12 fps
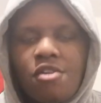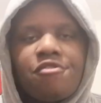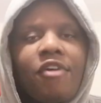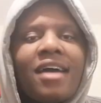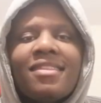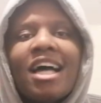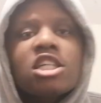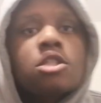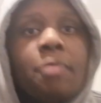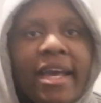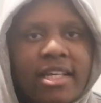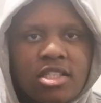find that
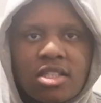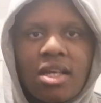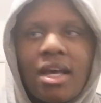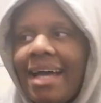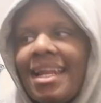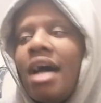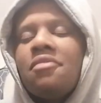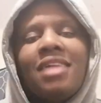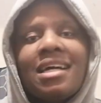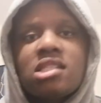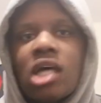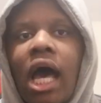space and have
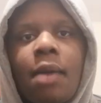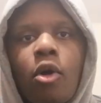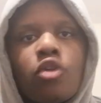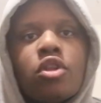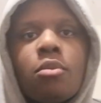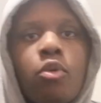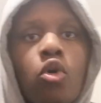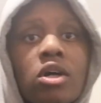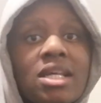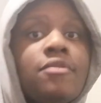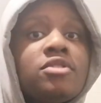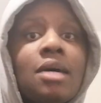that time on the ball,
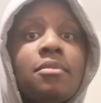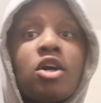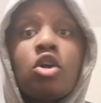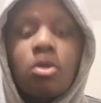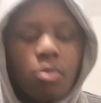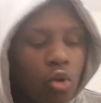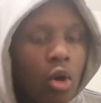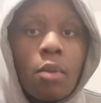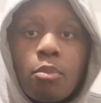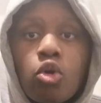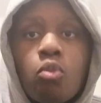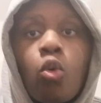because every time they got the ball,
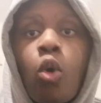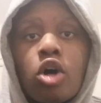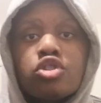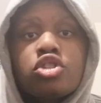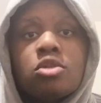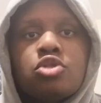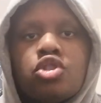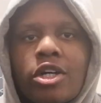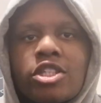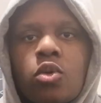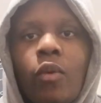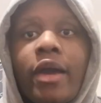boom, we're onto them
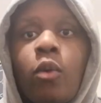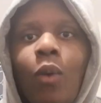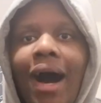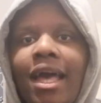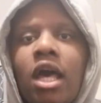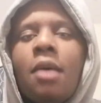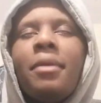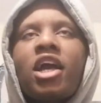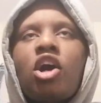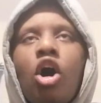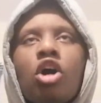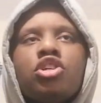straight away. Why?
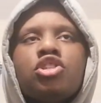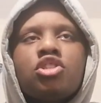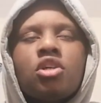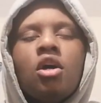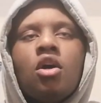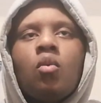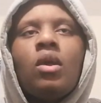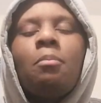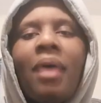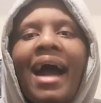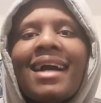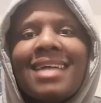Because we
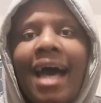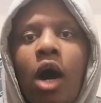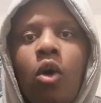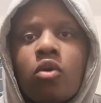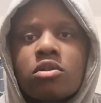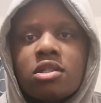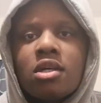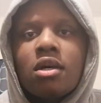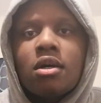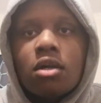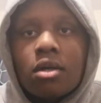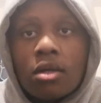packed out
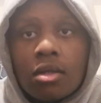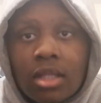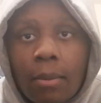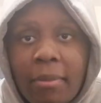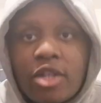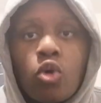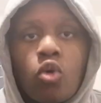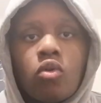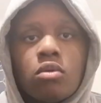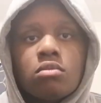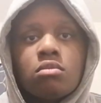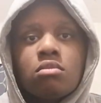the
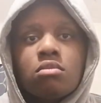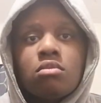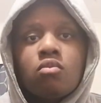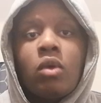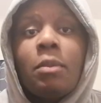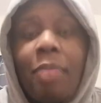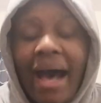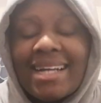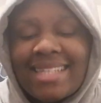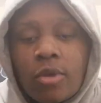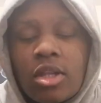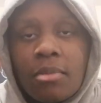middle. We
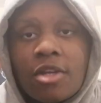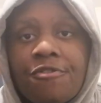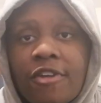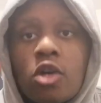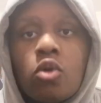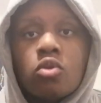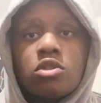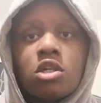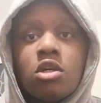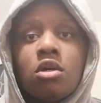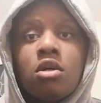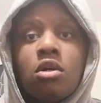packed out the midfield.